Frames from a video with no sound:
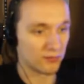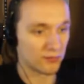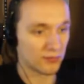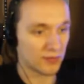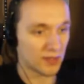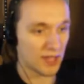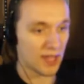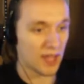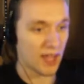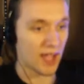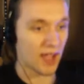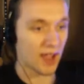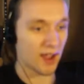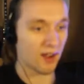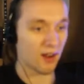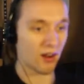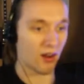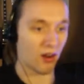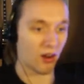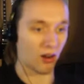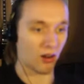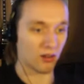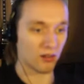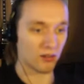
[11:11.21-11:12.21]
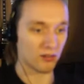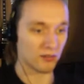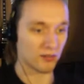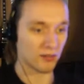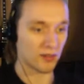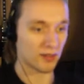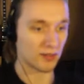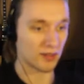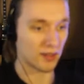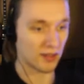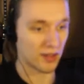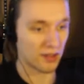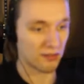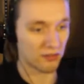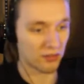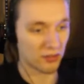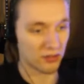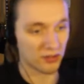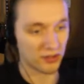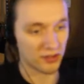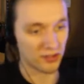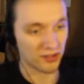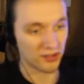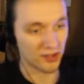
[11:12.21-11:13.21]
care that the level
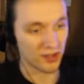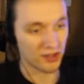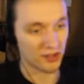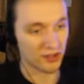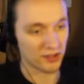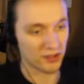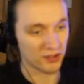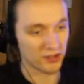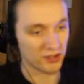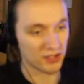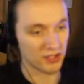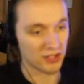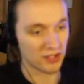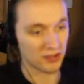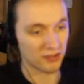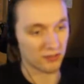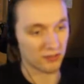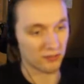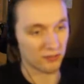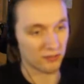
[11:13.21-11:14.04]
designers for this